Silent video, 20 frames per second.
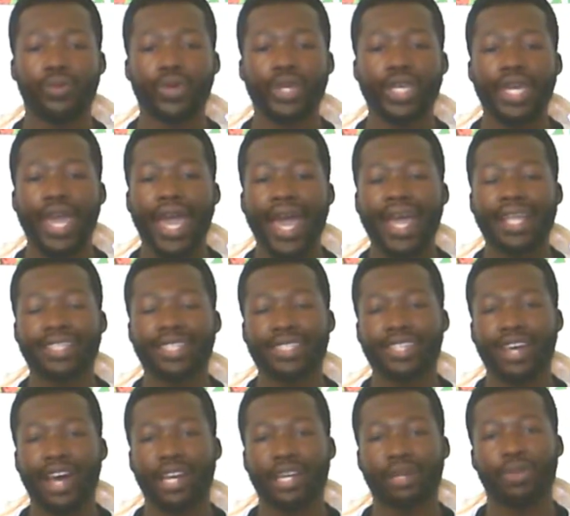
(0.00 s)
we had
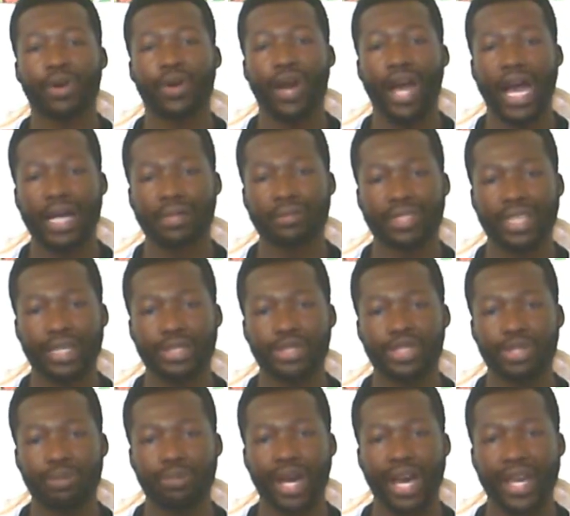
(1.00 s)
to talk about Khamzat
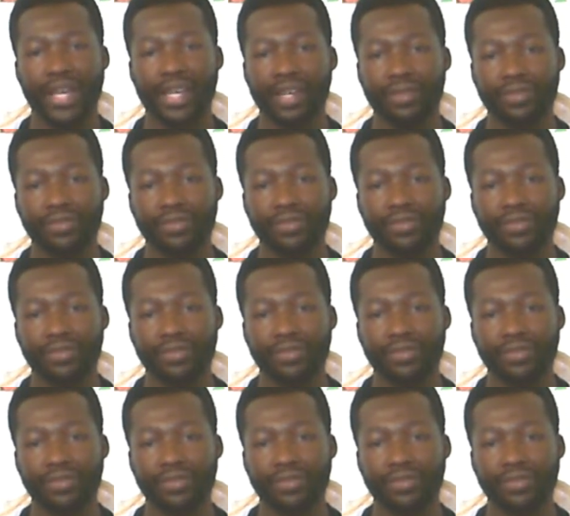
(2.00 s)
Chimaev.